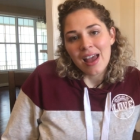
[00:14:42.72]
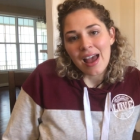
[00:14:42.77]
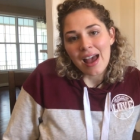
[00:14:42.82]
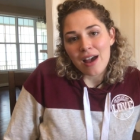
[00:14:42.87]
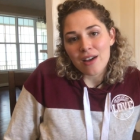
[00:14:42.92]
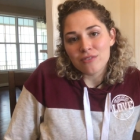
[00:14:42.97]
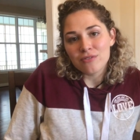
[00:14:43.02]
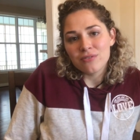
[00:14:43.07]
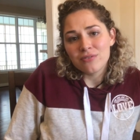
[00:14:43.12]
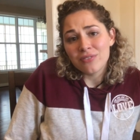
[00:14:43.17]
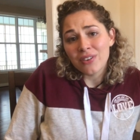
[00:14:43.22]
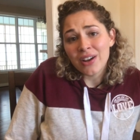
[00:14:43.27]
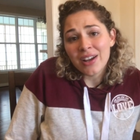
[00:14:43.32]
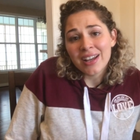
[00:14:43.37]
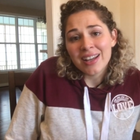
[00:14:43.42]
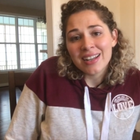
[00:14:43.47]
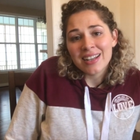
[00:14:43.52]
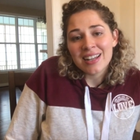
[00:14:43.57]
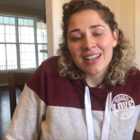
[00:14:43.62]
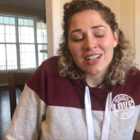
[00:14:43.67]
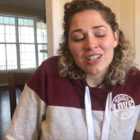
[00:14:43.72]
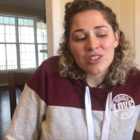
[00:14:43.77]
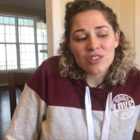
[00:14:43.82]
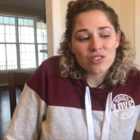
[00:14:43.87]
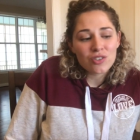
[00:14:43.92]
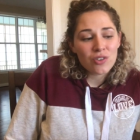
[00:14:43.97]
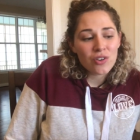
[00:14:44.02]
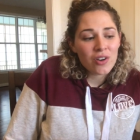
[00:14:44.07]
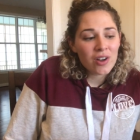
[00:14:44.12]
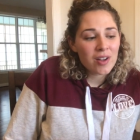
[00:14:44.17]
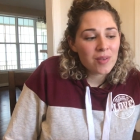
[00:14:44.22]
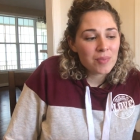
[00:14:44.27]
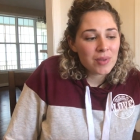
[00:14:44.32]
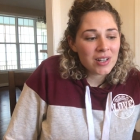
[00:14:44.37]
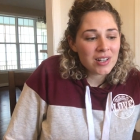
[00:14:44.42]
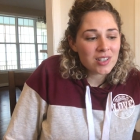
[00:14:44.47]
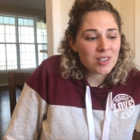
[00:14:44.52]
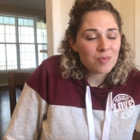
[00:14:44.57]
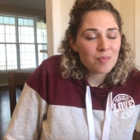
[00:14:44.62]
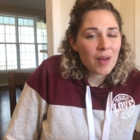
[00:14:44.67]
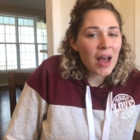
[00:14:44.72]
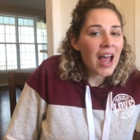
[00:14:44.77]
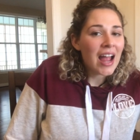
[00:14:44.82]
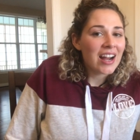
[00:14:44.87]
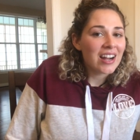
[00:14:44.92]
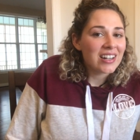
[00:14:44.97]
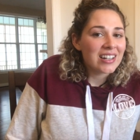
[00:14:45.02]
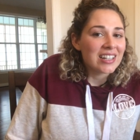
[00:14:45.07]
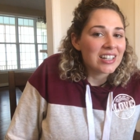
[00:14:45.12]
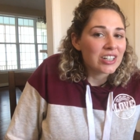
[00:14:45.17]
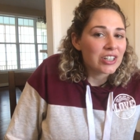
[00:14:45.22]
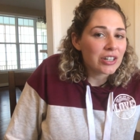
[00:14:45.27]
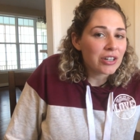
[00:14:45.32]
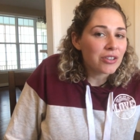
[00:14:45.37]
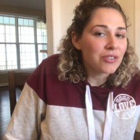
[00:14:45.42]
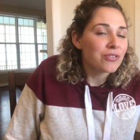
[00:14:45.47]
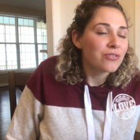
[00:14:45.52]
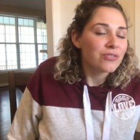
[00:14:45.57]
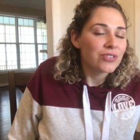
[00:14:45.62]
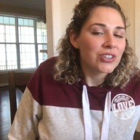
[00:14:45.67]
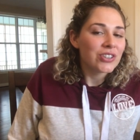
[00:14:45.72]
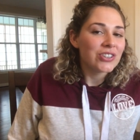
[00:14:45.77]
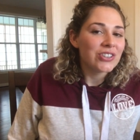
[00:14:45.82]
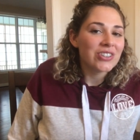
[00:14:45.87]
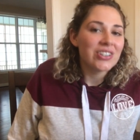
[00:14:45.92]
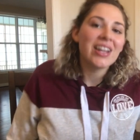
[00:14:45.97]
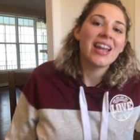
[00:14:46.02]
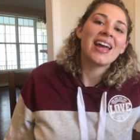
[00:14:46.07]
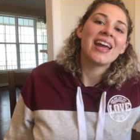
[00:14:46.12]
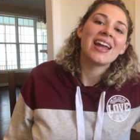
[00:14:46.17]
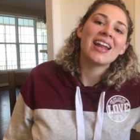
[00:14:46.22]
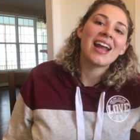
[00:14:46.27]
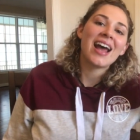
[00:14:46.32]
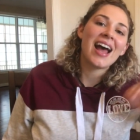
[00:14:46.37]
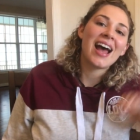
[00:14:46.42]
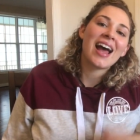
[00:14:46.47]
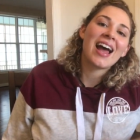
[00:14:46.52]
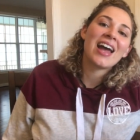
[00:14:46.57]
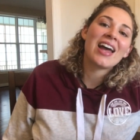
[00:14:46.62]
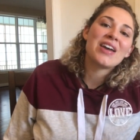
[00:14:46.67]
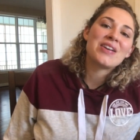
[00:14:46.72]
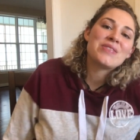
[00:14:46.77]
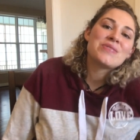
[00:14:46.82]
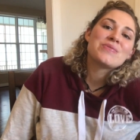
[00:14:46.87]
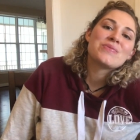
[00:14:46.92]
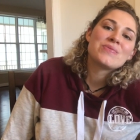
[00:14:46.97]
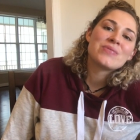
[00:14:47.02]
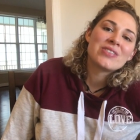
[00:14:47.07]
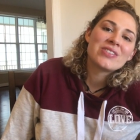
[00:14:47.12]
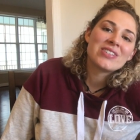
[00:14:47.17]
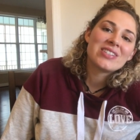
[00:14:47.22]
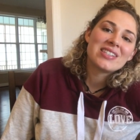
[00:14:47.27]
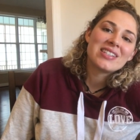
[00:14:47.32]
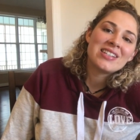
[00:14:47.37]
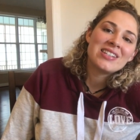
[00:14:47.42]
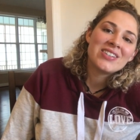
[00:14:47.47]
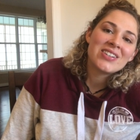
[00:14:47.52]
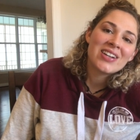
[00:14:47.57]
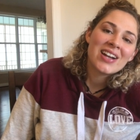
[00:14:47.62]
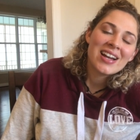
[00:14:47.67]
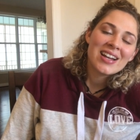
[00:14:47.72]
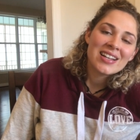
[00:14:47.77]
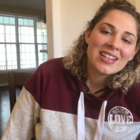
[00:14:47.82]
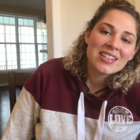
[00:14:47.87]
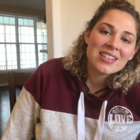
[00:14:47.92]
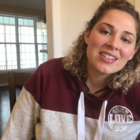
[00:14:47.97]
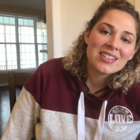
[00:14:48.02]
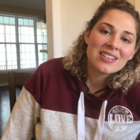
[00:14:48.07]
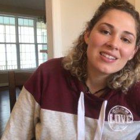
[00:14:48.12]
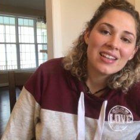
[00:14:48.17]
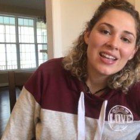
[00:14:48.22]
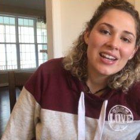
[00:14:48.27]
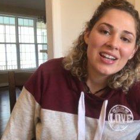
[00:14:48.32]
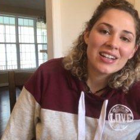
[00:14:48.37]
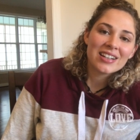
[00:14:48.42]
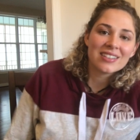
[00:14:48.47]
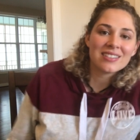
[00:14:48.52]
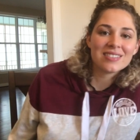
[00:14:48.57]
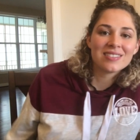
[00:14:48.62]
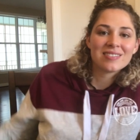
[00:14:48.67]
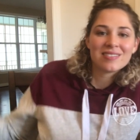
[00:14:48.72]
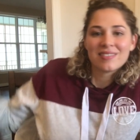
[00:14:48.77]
Have fun, enjoy, be inspired, eat good food, and I will see you guys later.